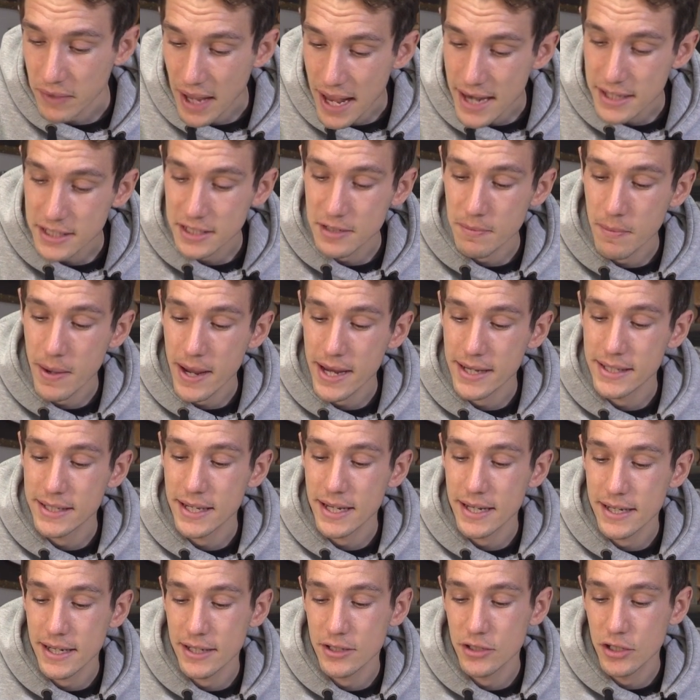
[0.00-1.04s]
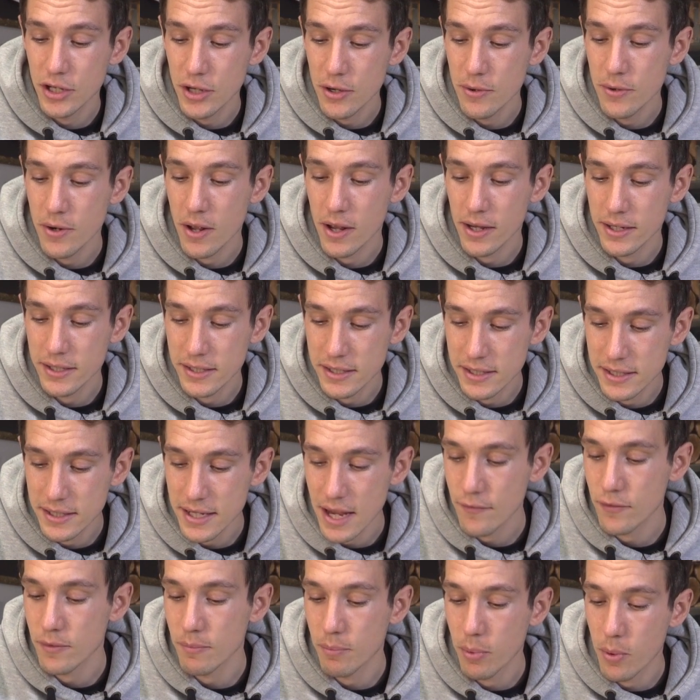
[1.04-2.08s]
Estimated
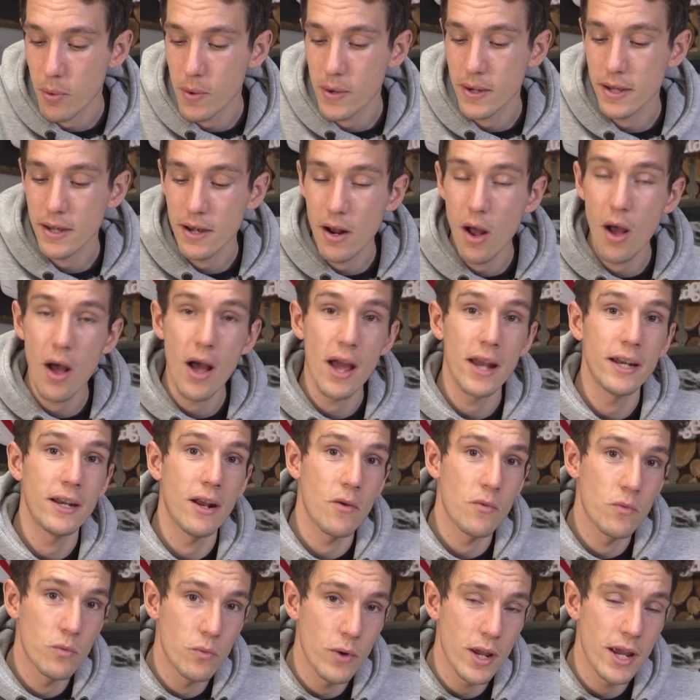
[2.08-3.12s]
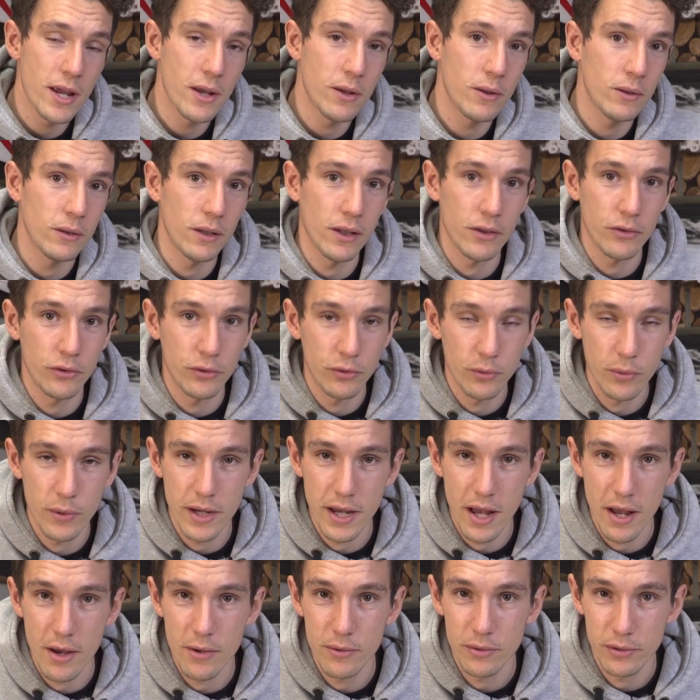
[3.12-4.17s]
297.9, real
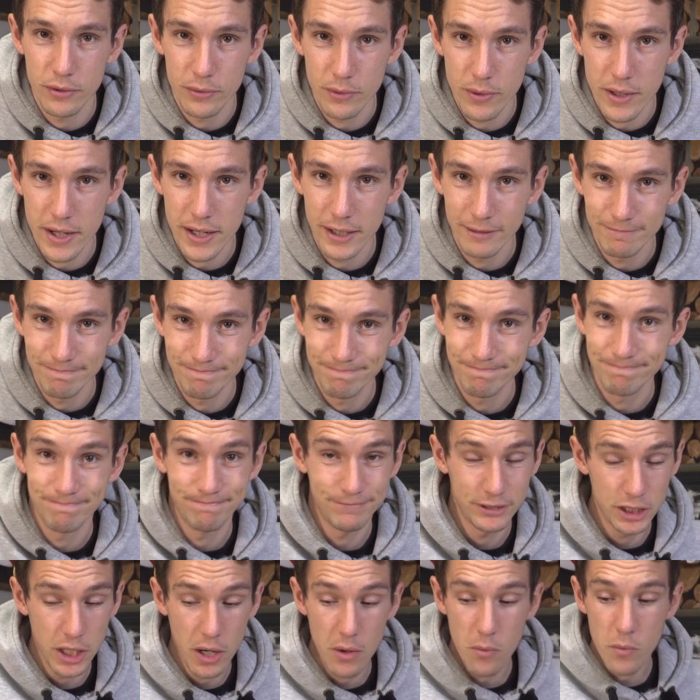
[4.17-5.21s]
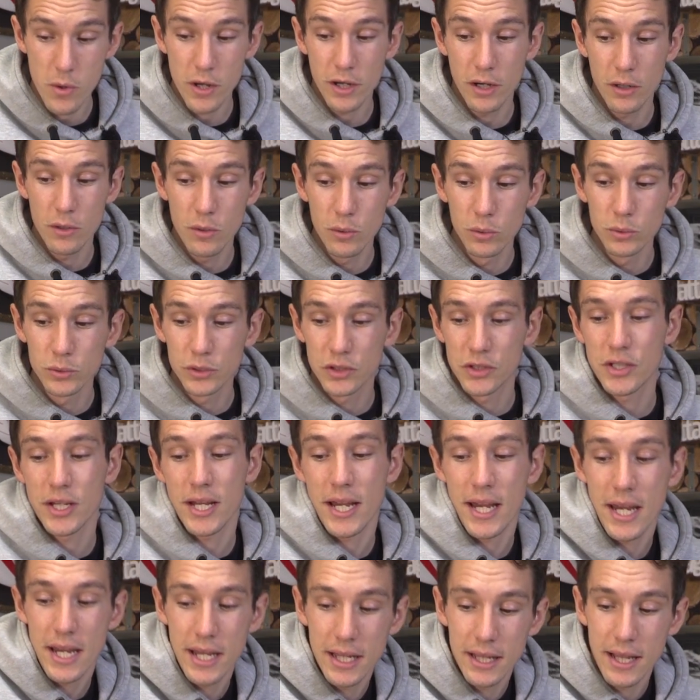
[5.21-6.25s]
303. So we can all
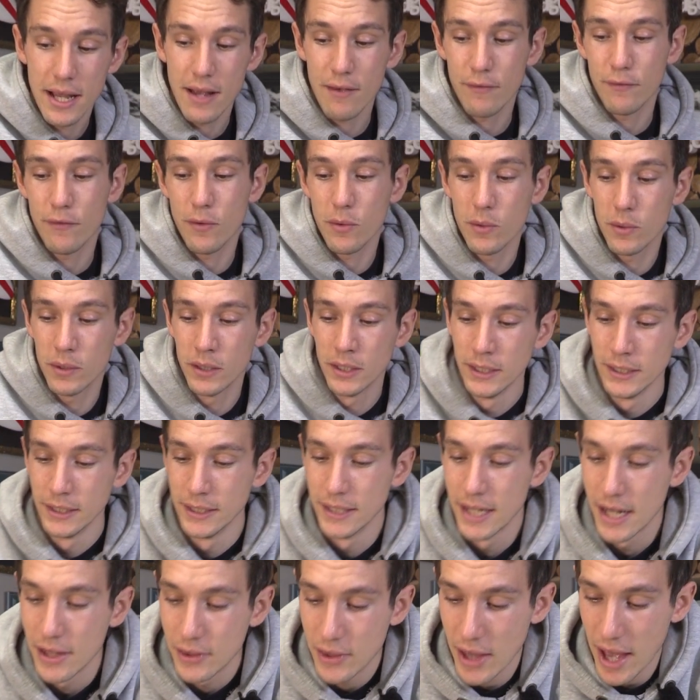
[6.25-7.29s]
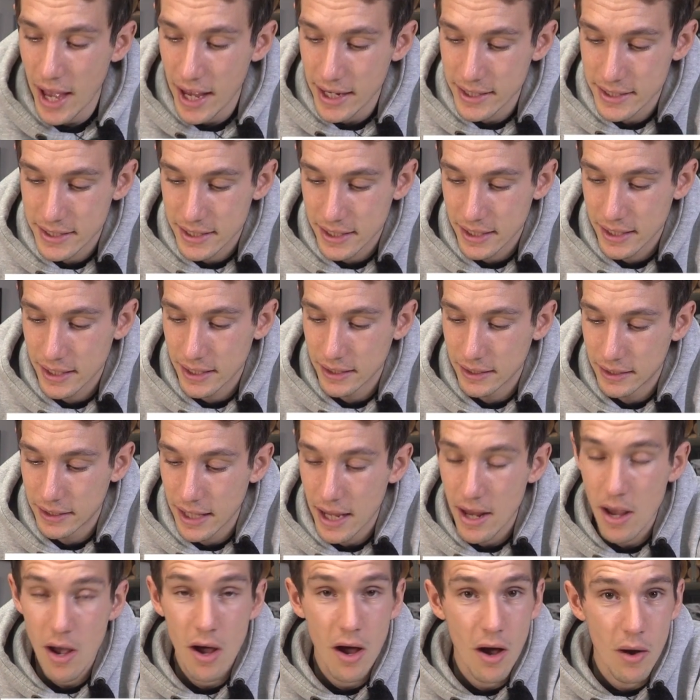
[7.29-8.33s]
see, therefore, that
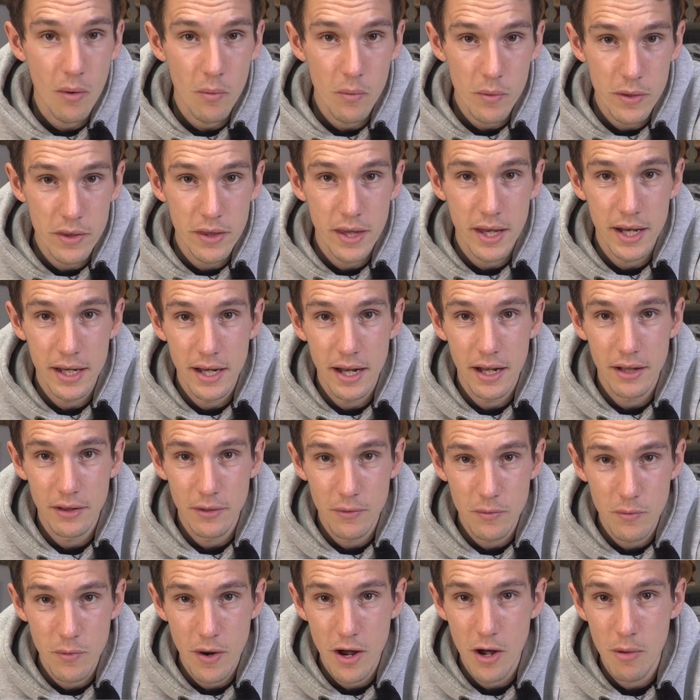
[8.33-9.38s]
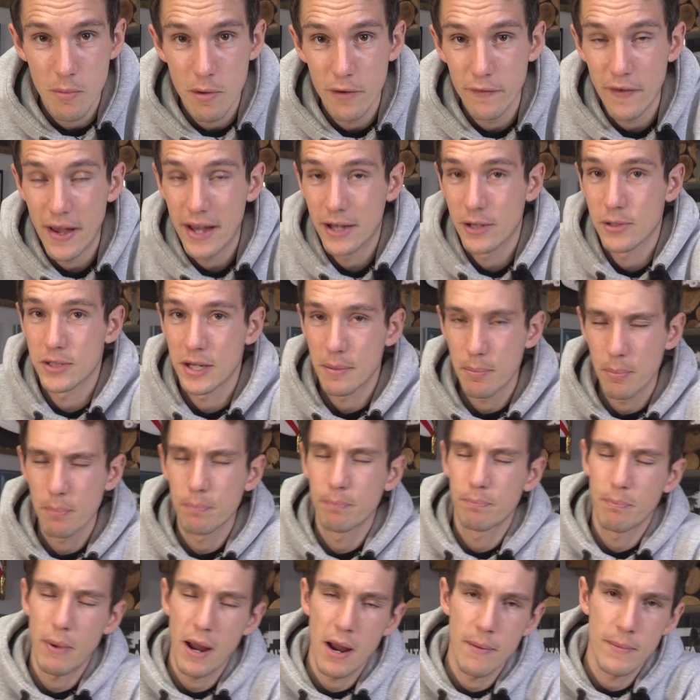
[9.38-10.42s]
they are within the realm of accuracy.
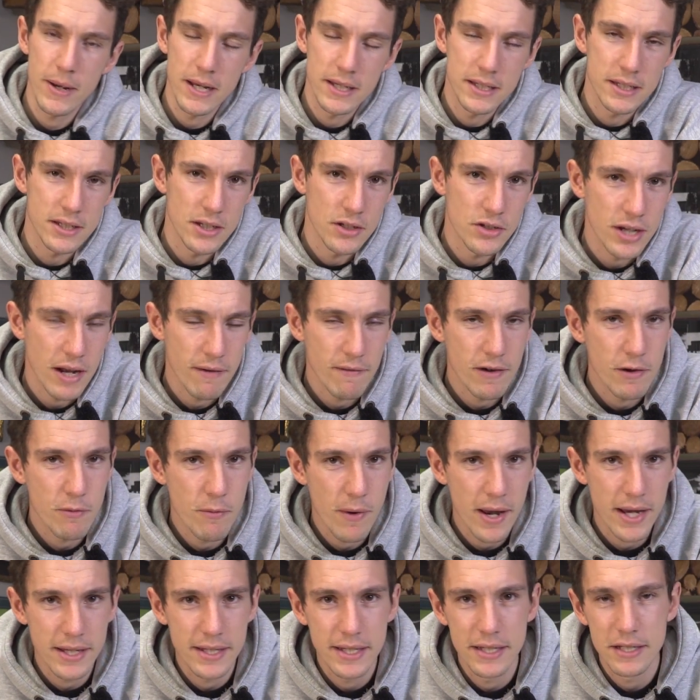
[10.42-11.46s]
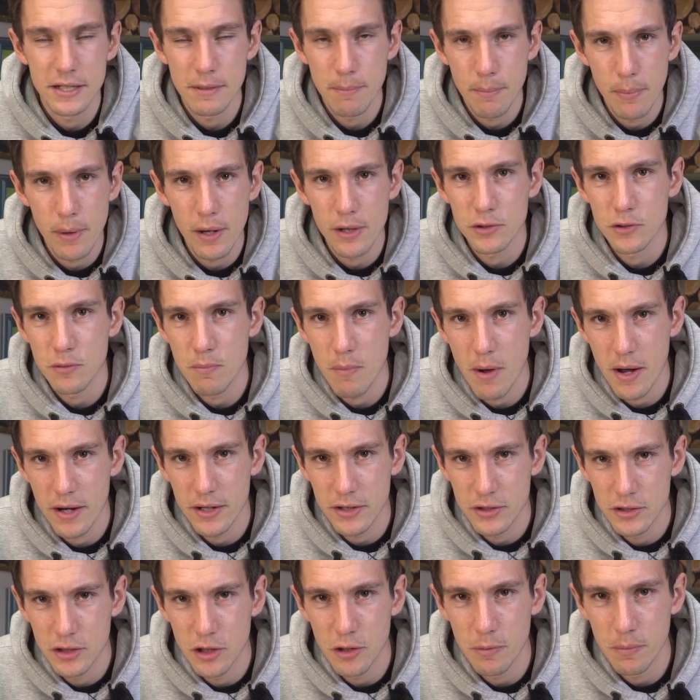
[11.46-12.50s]
Power meters are generally rated to plus or
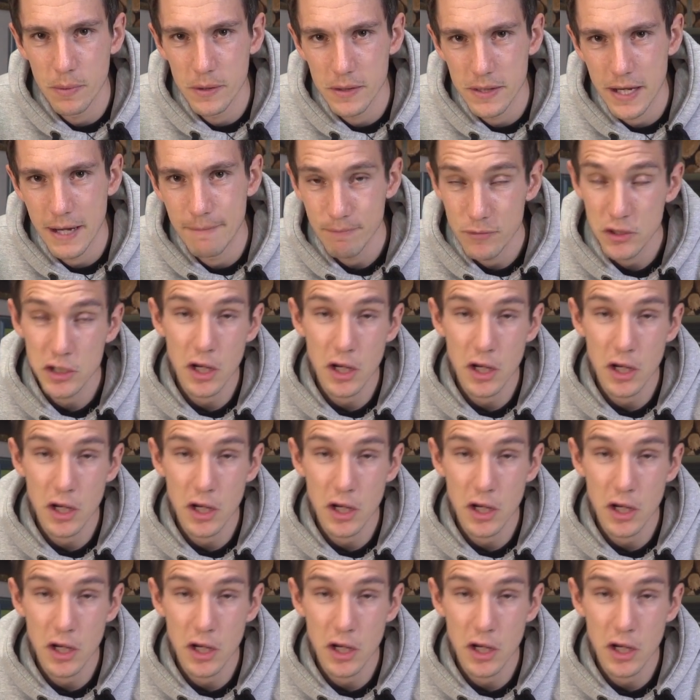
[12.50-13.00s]
minus 2%.